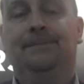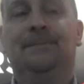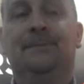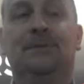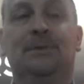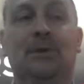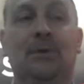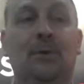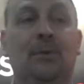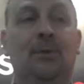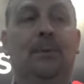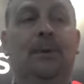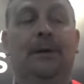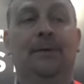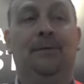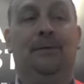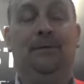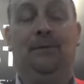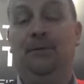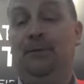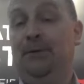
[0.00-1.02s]
So
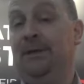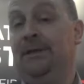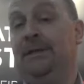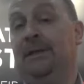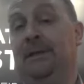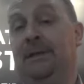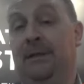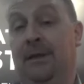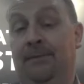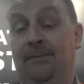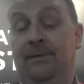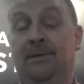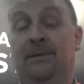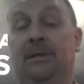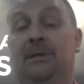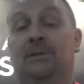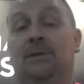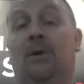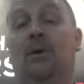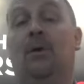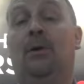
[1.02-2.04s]
for retail, obviously,
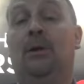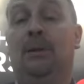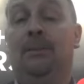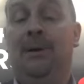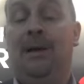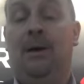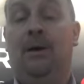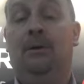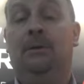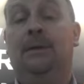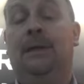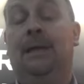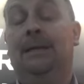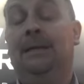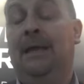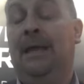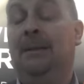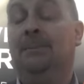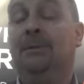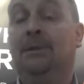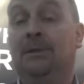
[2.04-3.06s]
it's all about
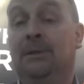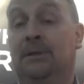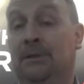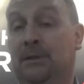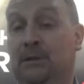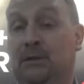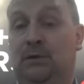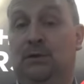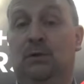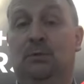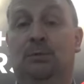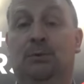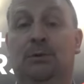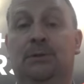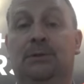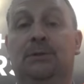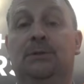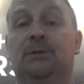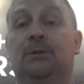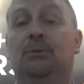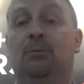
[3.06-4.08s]
enabling the consumer
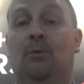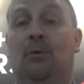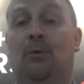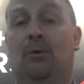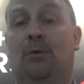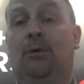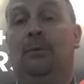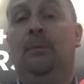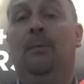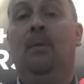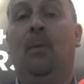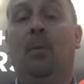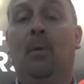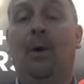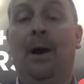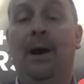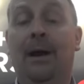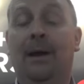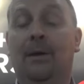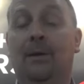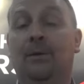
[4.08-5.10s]
to do more
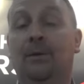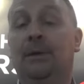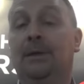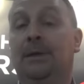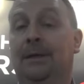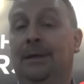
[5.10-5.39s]
while